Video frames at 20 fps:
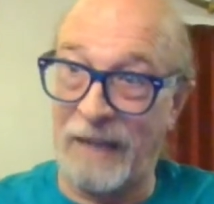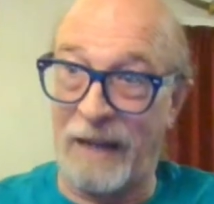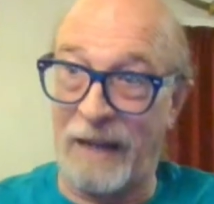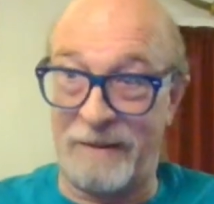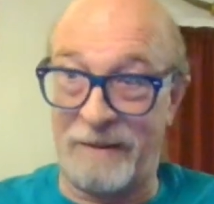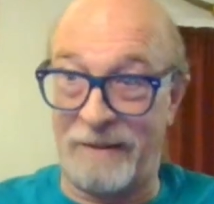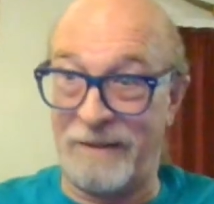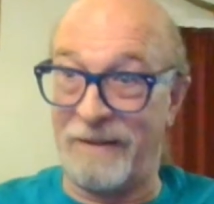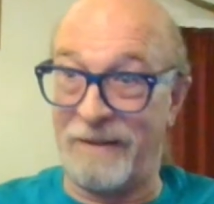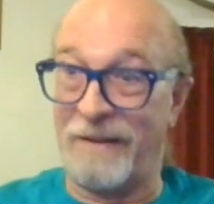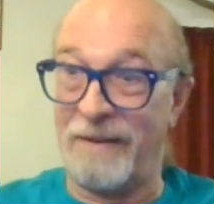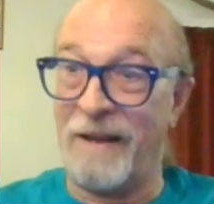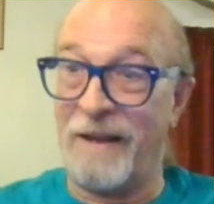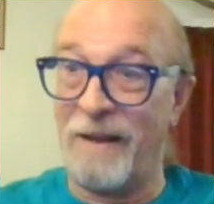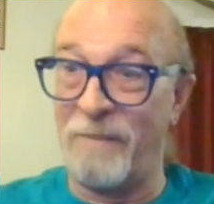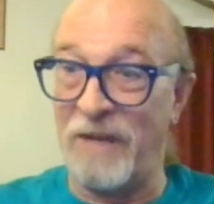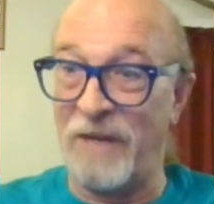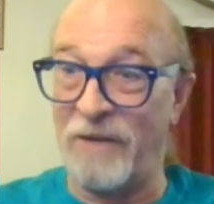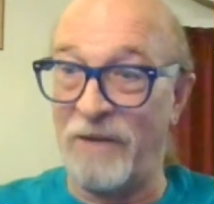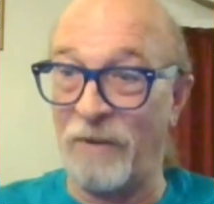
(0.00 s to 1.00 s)
I
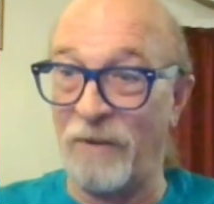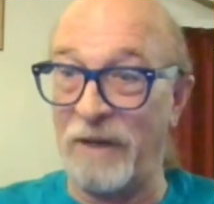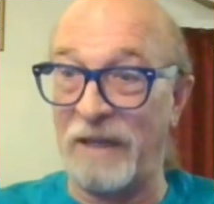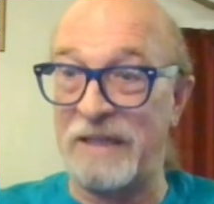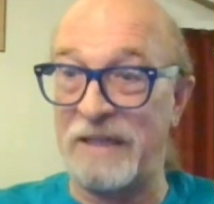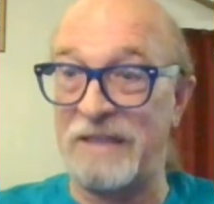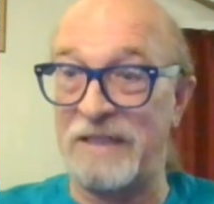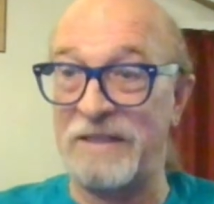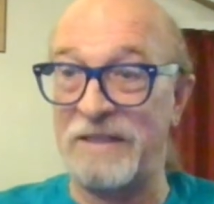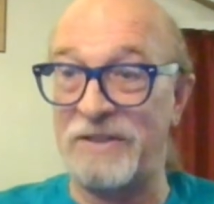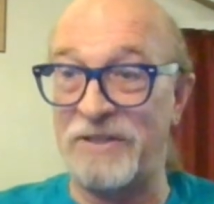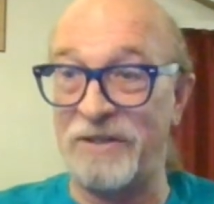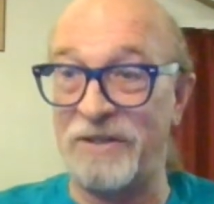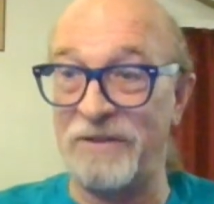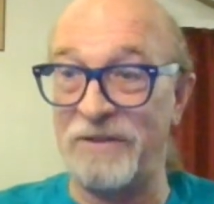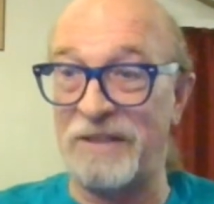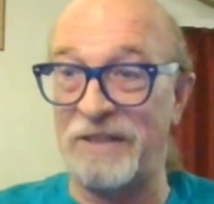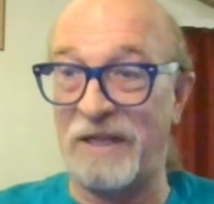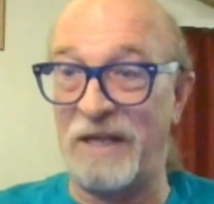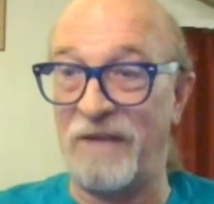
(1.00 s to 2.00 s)
mean, really,
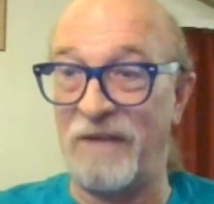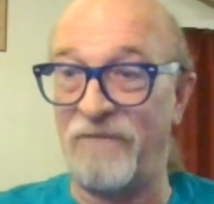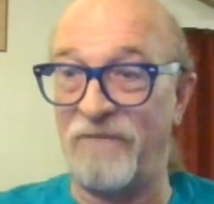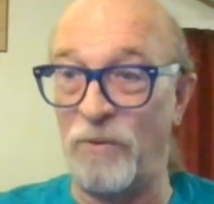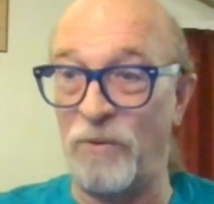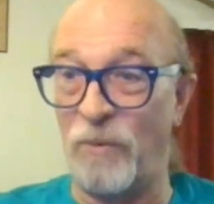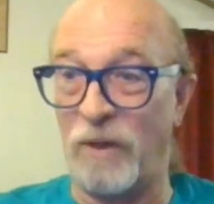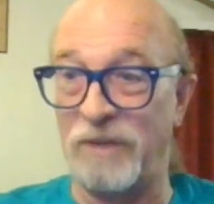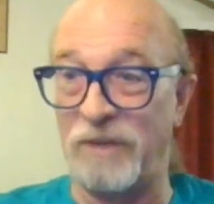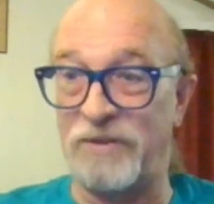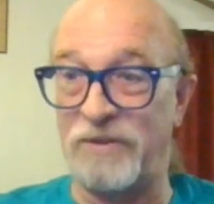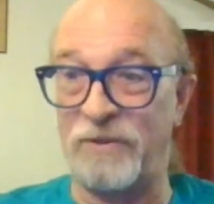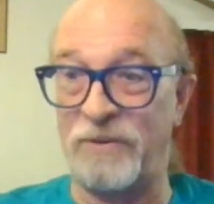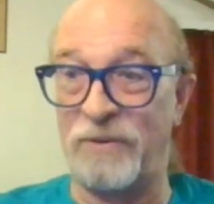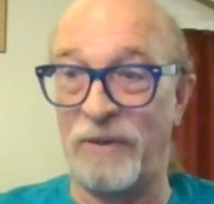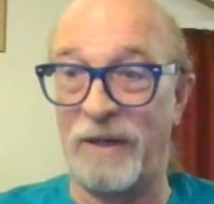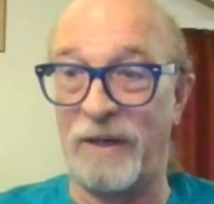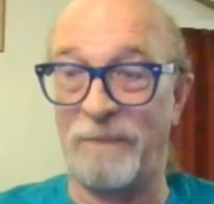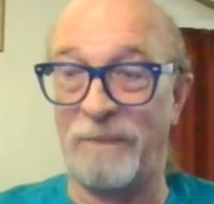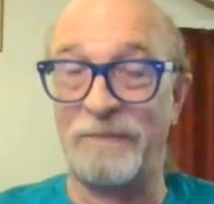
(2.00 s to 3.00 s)
seriously, if you want
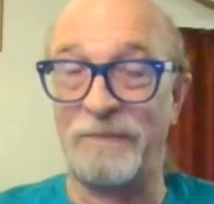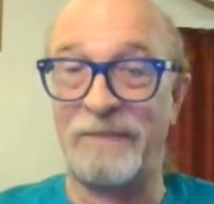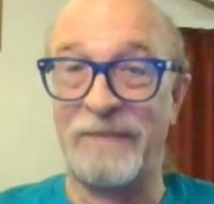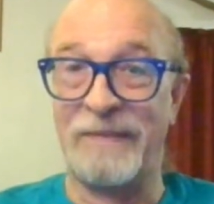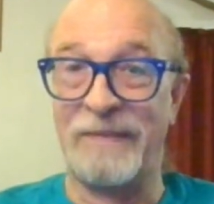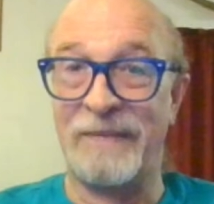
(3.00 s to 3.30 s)
to